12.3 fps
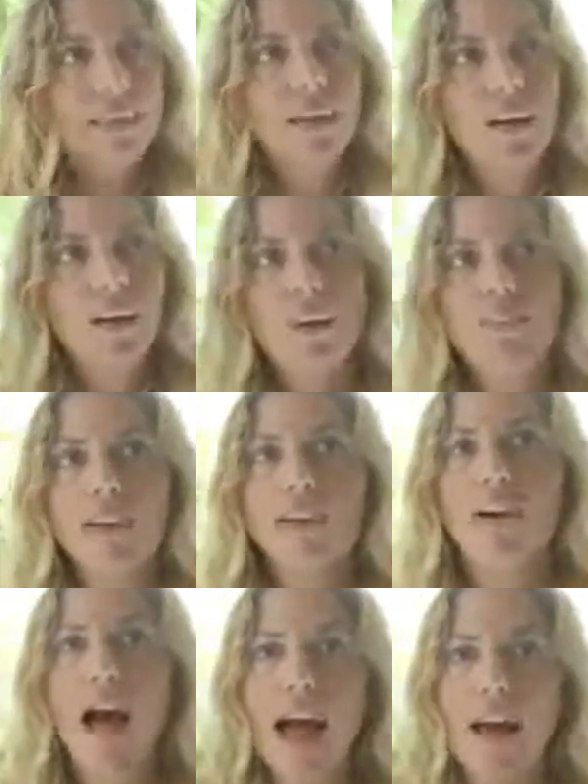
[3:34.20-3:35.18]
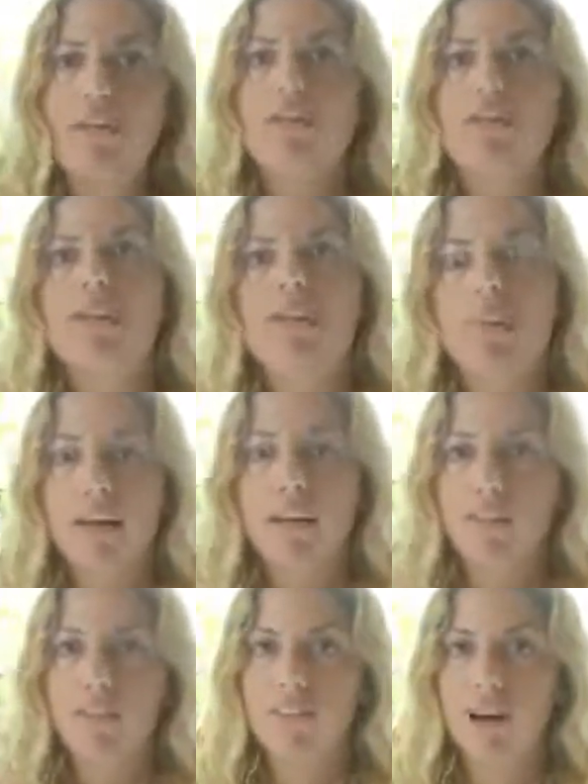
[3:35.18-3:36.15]
There have been
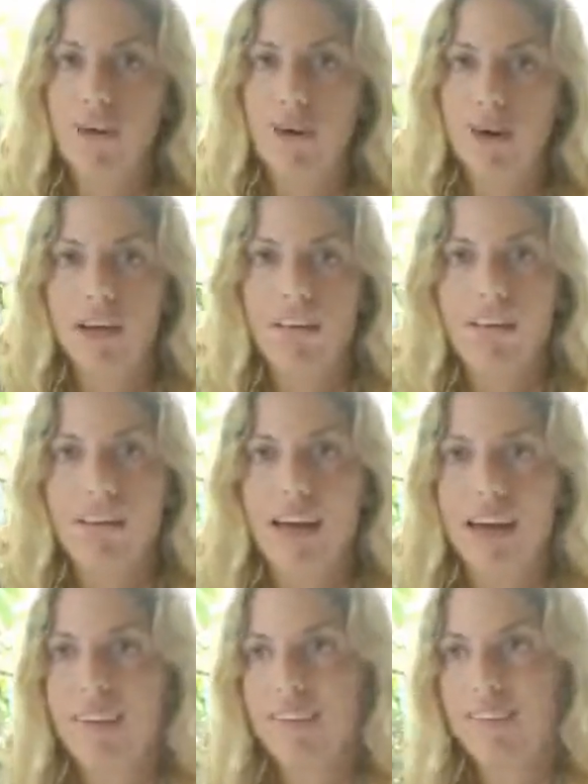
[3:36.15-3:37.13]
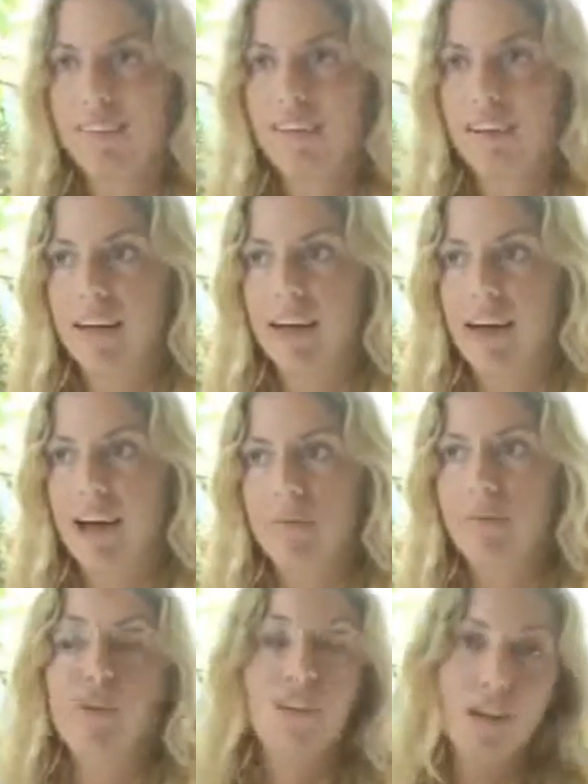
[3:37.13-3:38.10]
studies showing that,
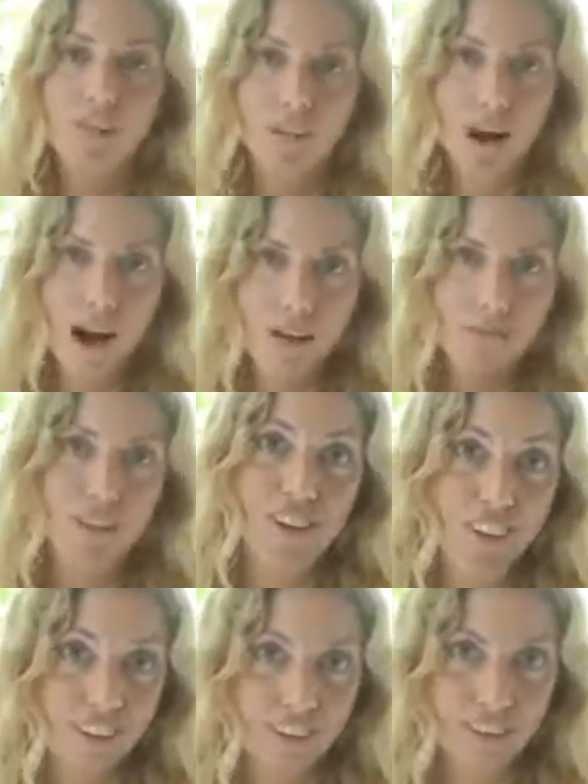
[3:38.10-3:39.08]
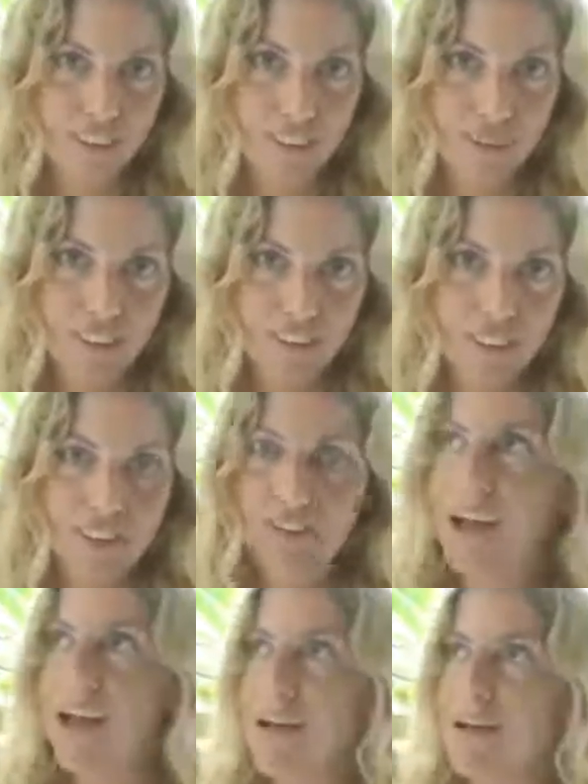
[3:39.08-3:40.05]
especially in my particular situation,
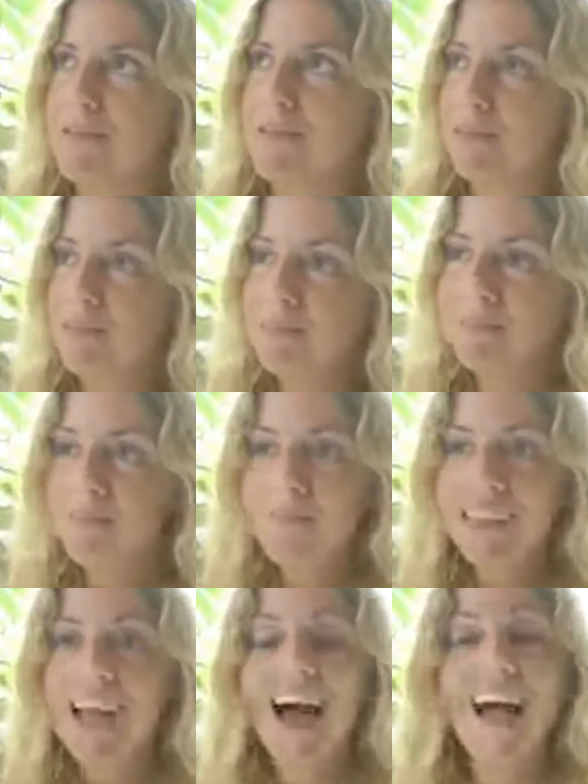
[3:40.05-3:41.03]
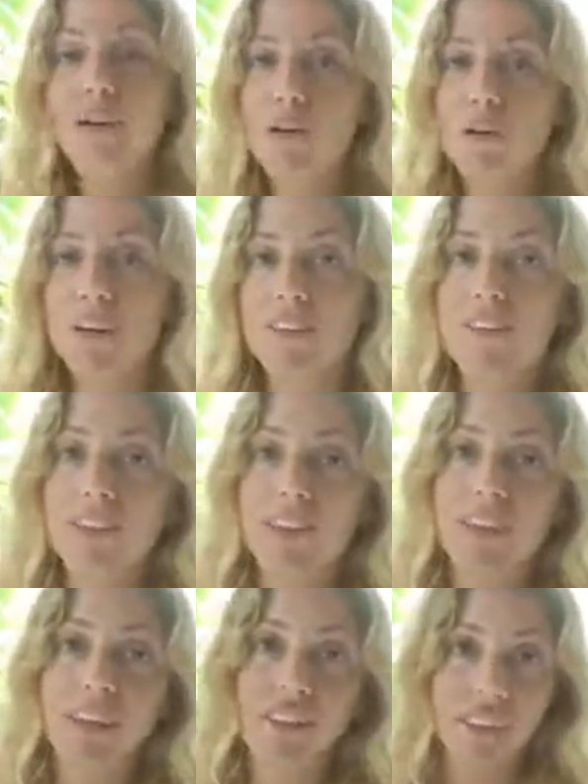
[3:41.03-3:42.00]
I had open heart
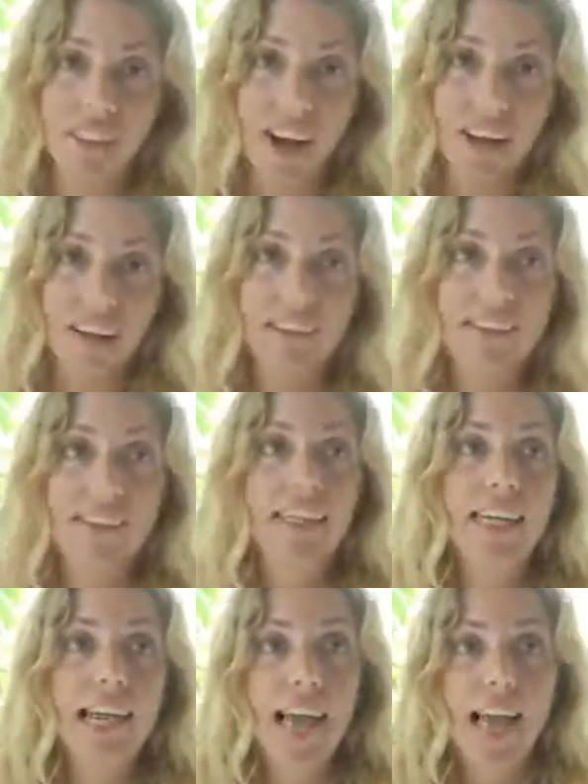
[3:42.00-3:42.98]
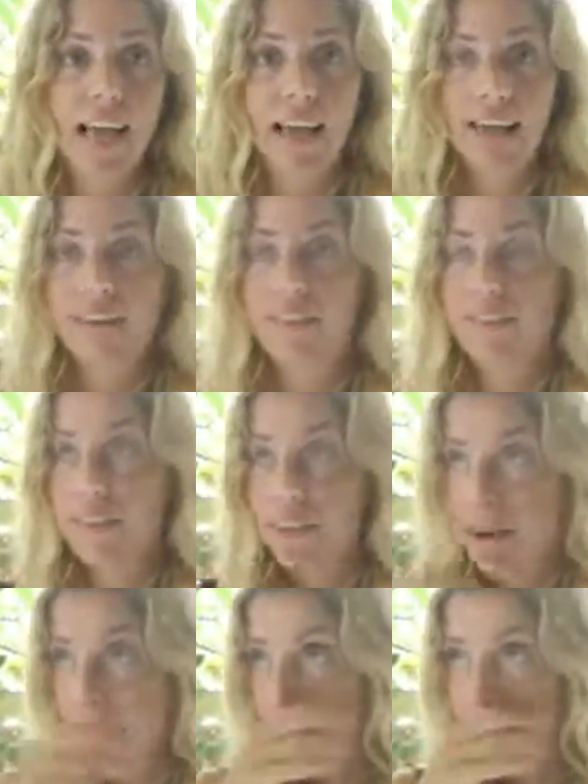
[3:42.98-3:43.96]
surgery as a child, and
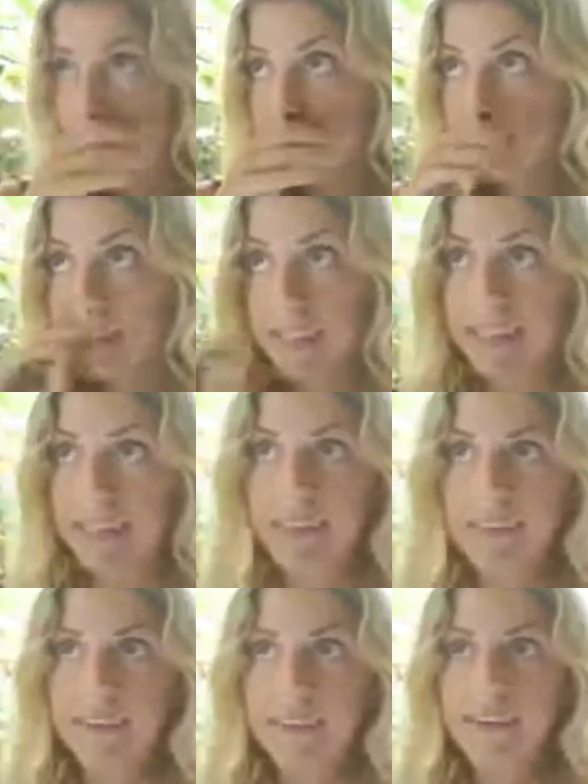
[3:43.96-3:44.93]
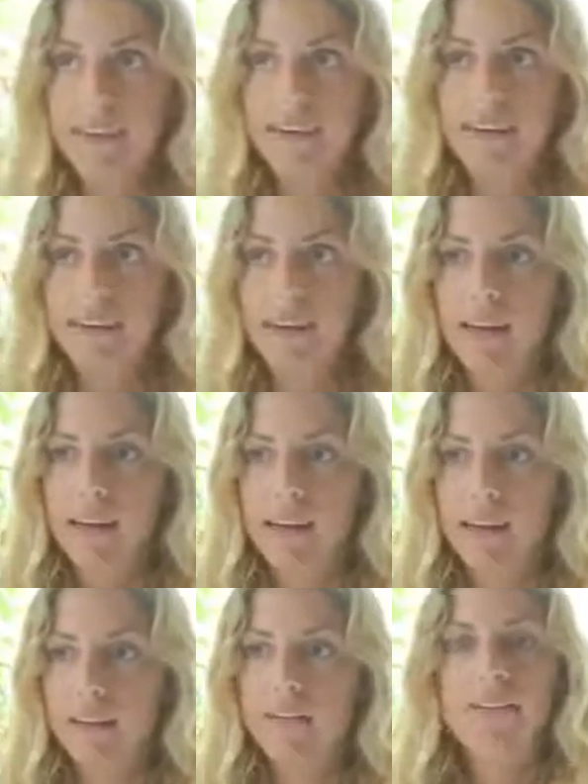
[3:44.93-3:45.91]
there have been
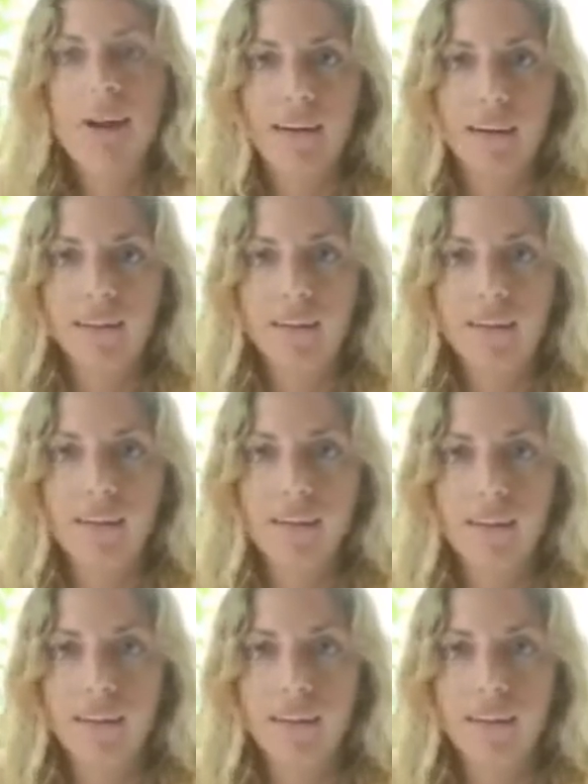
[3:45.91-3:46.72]
studies